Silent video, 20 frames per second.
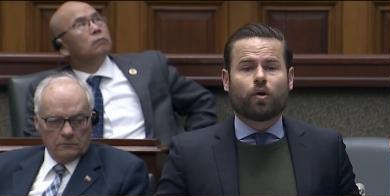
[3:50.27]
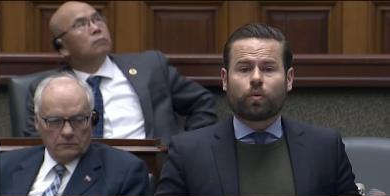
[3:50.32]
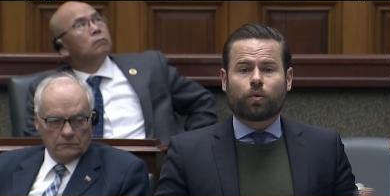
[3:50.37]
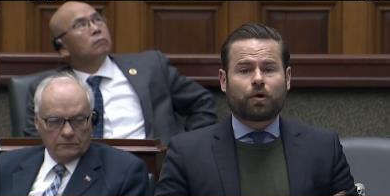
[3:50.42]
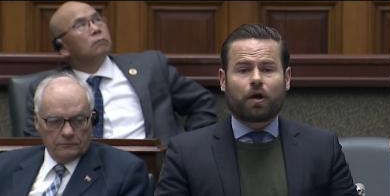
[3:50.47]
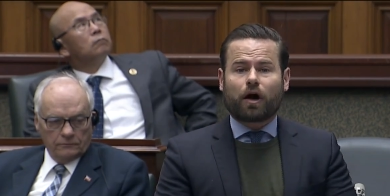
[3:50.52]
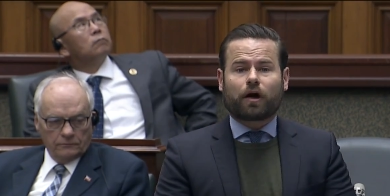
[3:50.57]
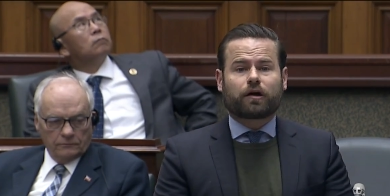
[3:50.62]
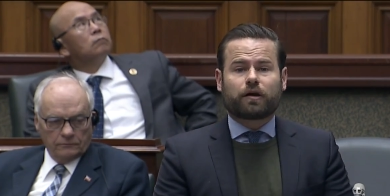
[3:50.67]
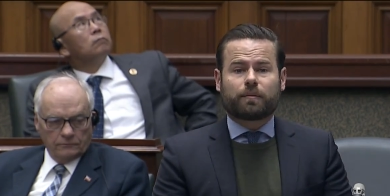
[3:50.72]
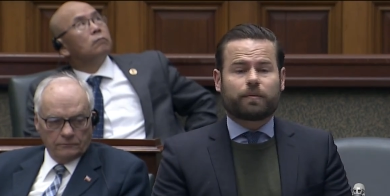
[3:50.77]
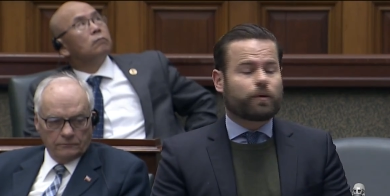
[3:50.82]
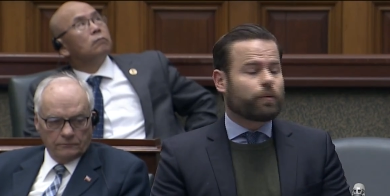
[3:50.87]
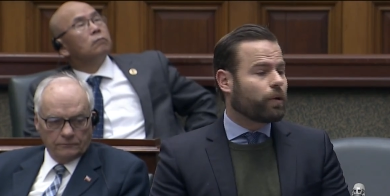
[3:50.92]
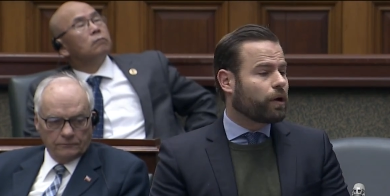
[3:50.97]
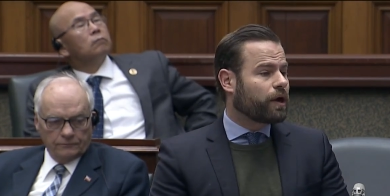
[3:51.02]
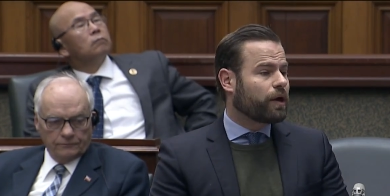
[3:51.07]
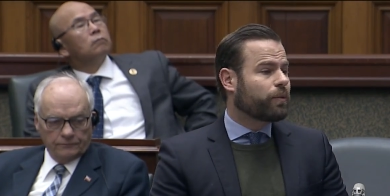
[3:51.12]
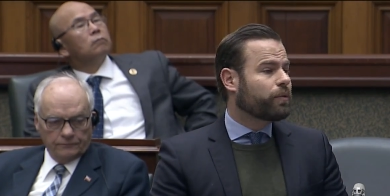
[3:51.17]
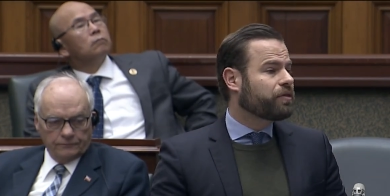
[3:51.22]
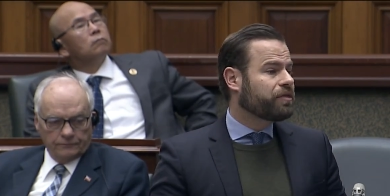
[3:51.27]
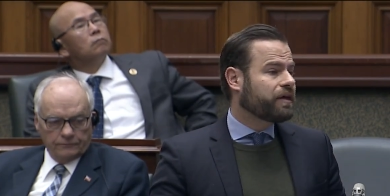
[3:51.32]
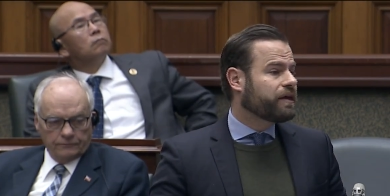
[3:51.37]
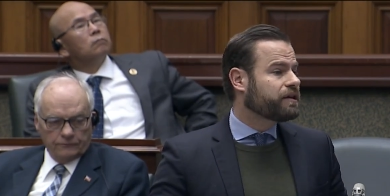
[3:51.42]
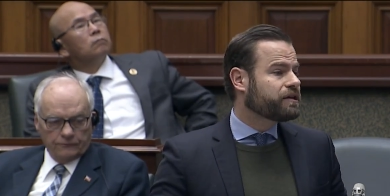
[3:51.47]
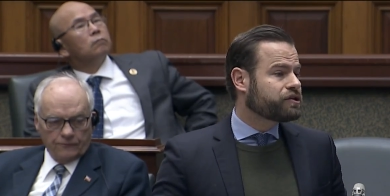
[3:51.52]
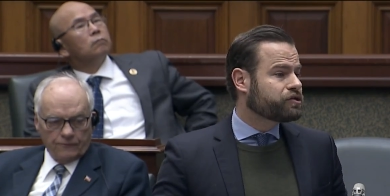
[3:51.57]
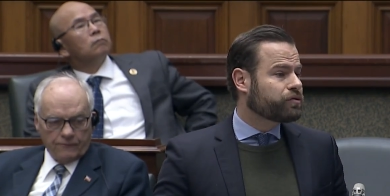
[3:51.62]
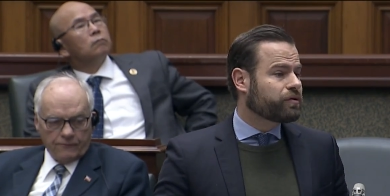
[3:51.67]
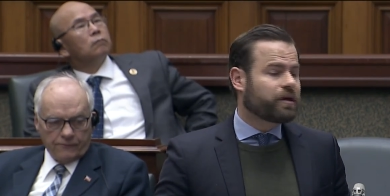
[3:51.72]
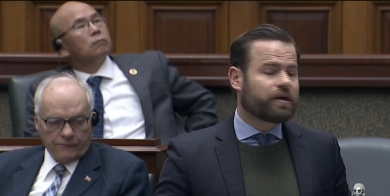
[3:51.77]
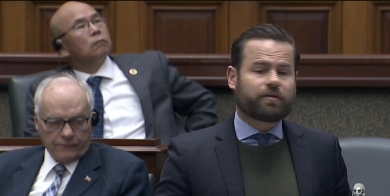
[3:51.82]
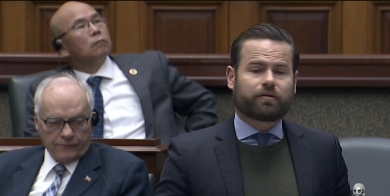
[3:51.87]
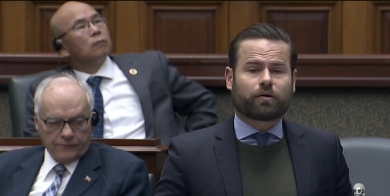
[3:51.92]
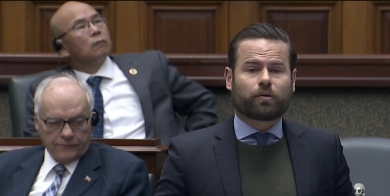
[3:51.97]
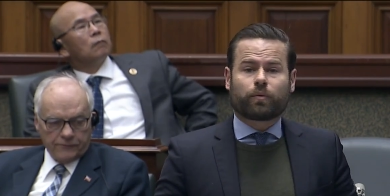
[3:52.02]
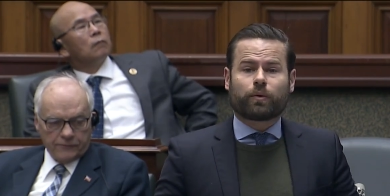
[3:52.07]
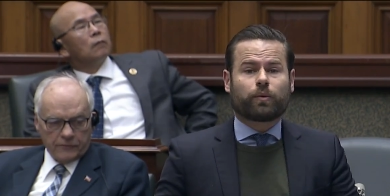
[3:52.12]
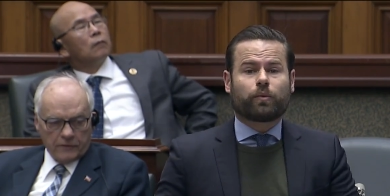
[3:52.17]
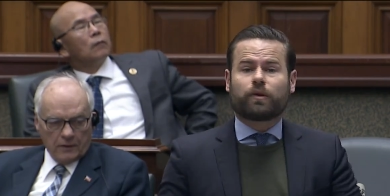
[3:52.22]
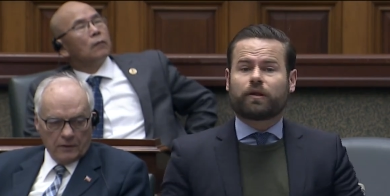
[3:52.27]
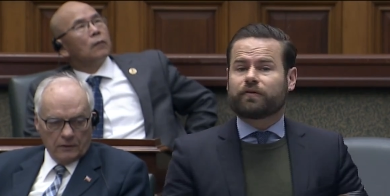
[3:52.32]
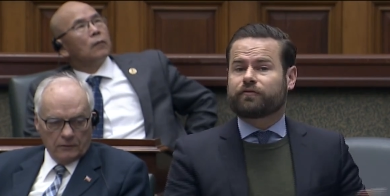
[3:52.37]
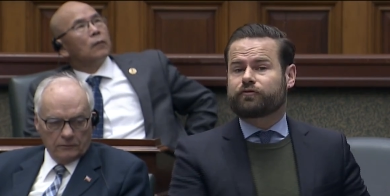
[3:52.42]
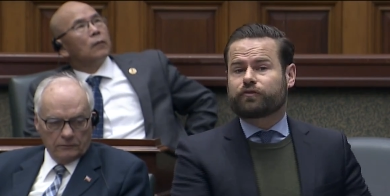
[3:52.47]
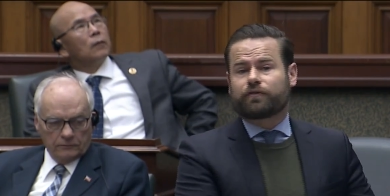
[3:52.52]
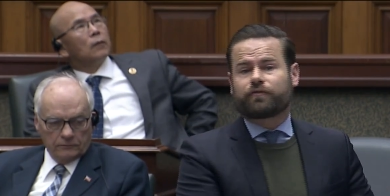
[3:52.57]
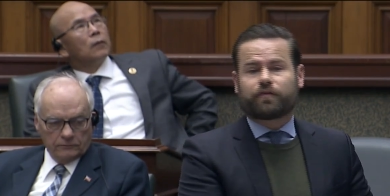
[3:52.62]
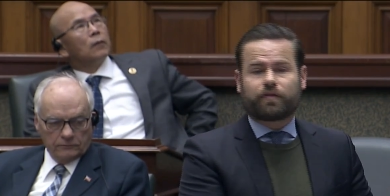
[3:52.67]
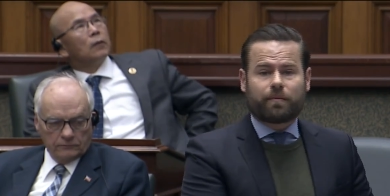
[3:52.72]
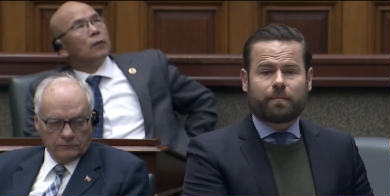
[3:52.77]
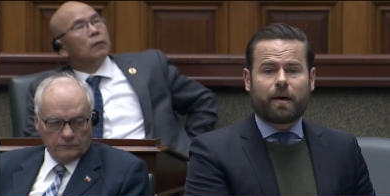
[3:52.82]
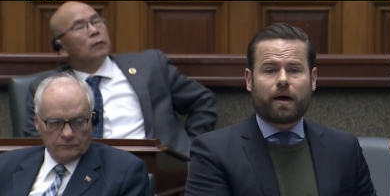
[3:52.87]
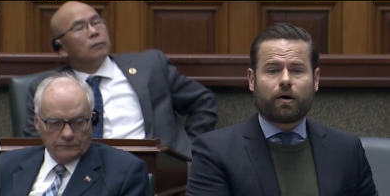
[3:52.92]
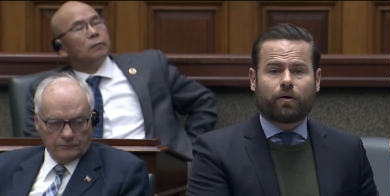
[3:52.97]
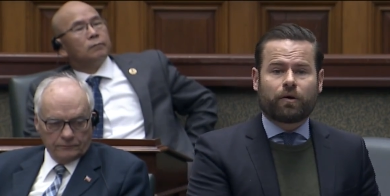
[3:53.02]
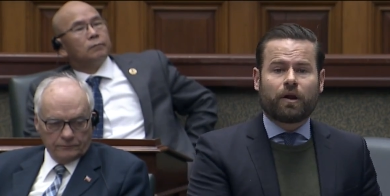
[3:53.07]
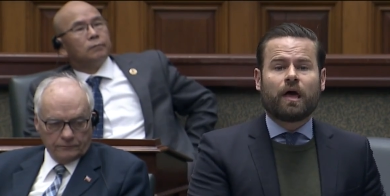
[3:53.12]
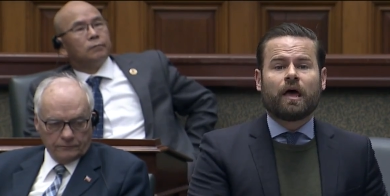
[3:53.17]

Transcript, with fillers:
Speaker 1: We're not going to be working with industry either. We will have driven them out.